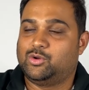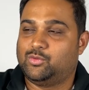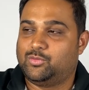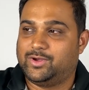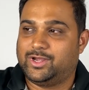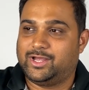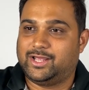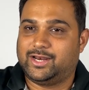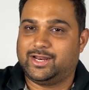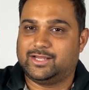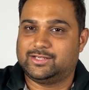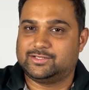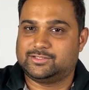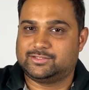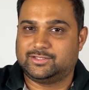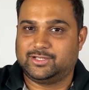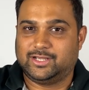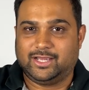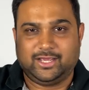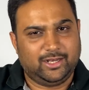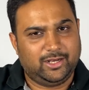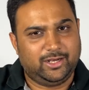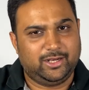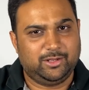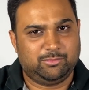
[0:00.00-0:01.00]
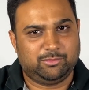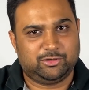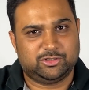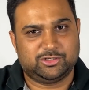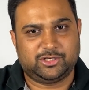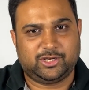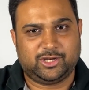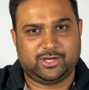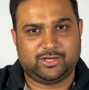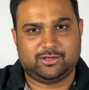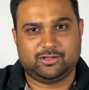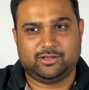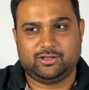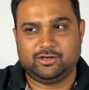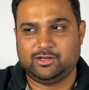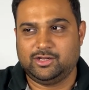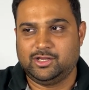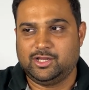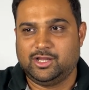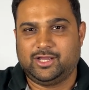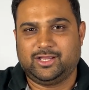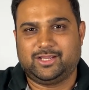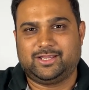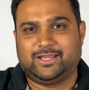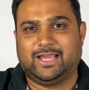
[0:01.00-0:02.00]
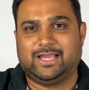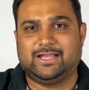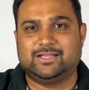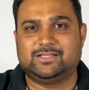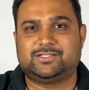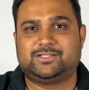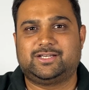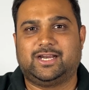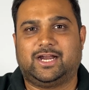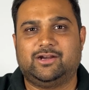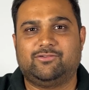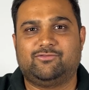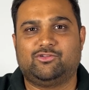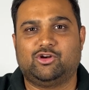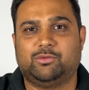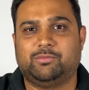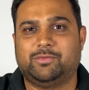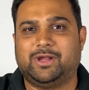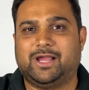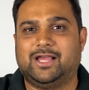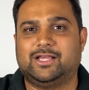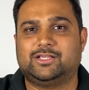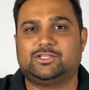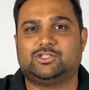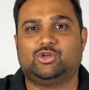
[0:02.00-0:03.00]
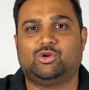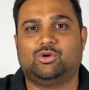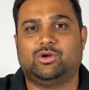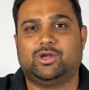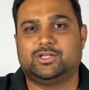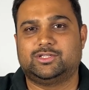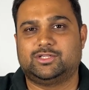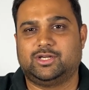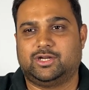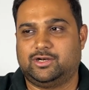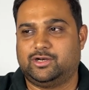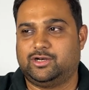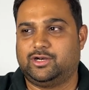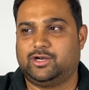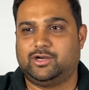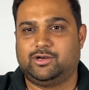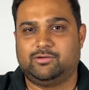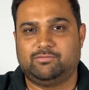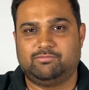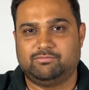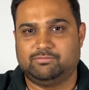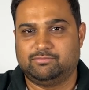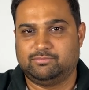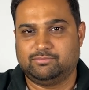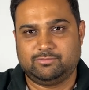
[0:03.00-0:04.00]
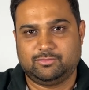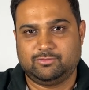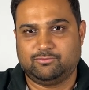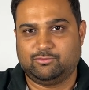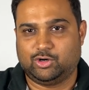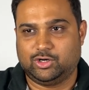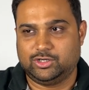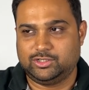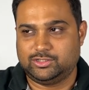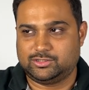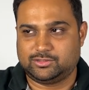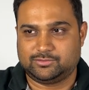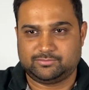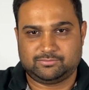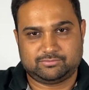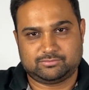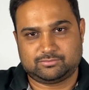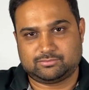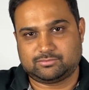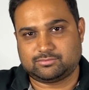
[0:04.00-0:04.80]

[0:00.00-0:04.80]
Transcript: Whereas the LED projector can start from as low as 100 watts